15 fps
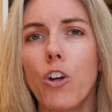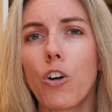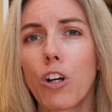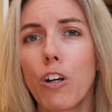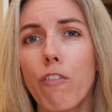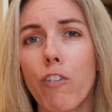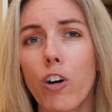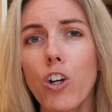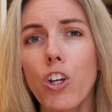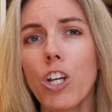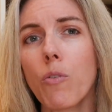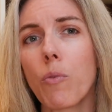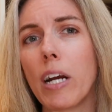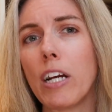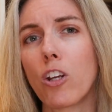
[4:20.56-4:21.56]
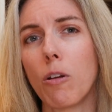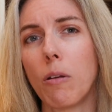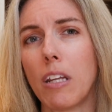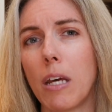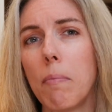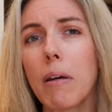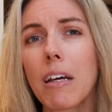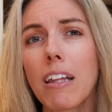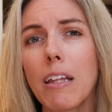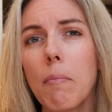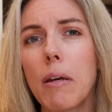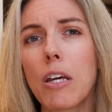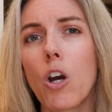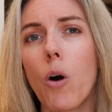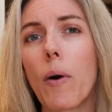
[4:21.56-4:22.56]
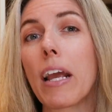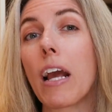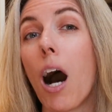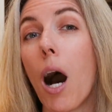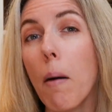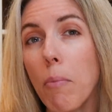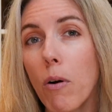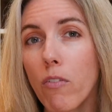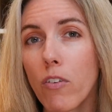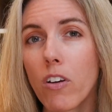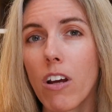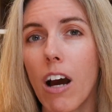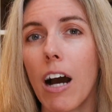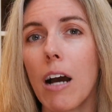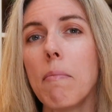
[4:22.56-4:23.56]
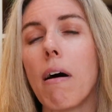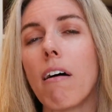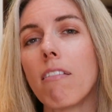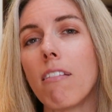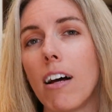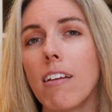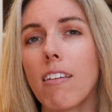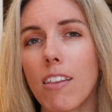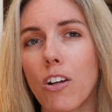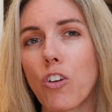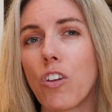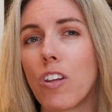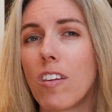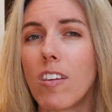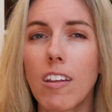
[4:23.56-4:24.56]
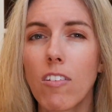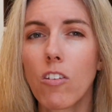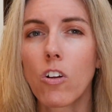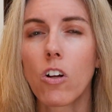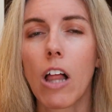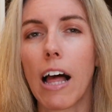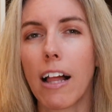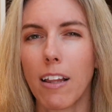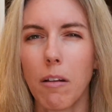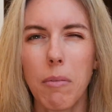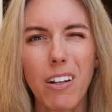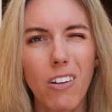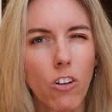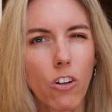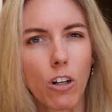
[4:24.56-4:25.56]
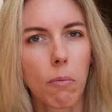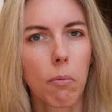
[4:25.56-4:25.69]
Your conversion rate should typically be going up over time unless there's a seasonal element to your